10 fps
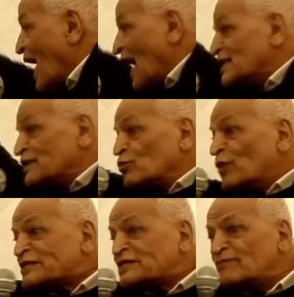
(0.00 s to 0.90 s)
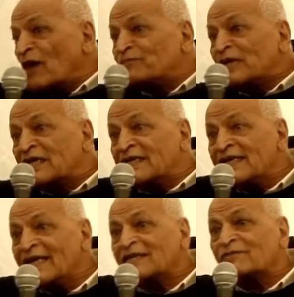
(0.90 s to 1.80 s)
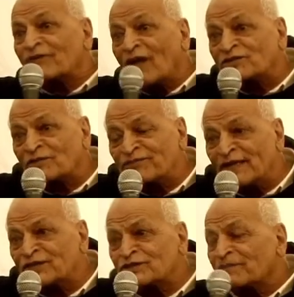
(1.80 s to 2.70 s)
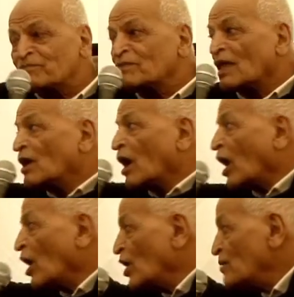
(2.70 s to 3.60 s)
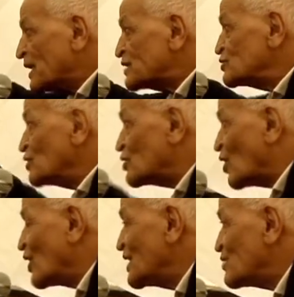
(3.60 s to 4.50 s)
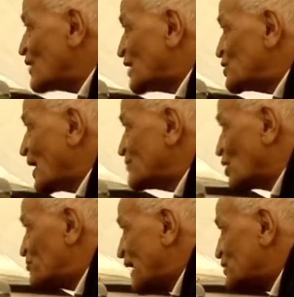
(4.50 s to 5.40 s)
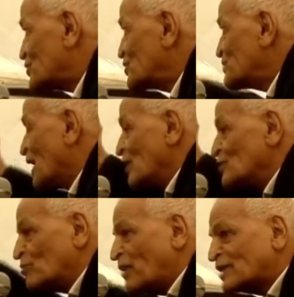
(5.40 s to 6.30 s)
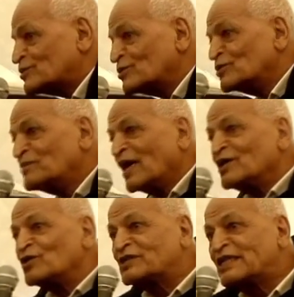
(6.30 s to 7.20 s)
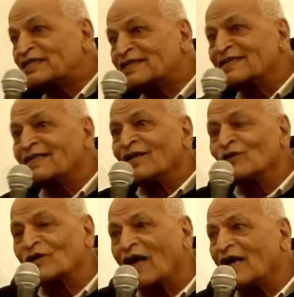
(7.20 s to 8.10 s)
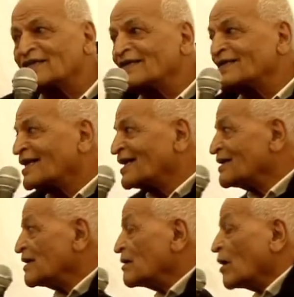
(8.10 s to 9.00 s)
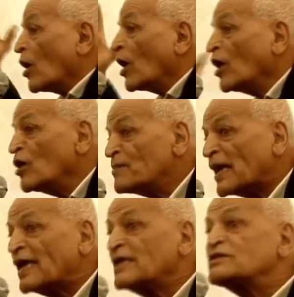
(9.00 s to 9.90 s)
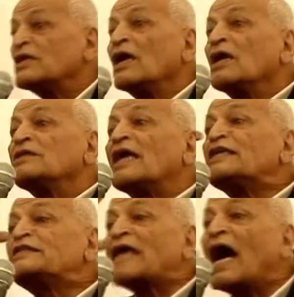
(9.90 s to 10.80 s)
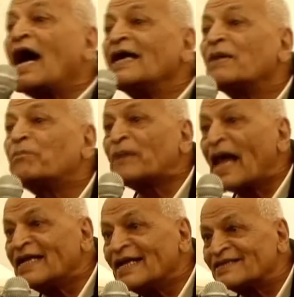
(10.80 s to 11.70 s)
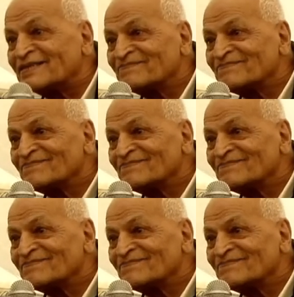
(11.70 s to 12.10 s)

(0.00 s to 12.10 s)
And in the wisdom of the Greek philosophers, home is not only where you have your bedroom, your bathroom, your kitchen, your garden. Home is the entire planet.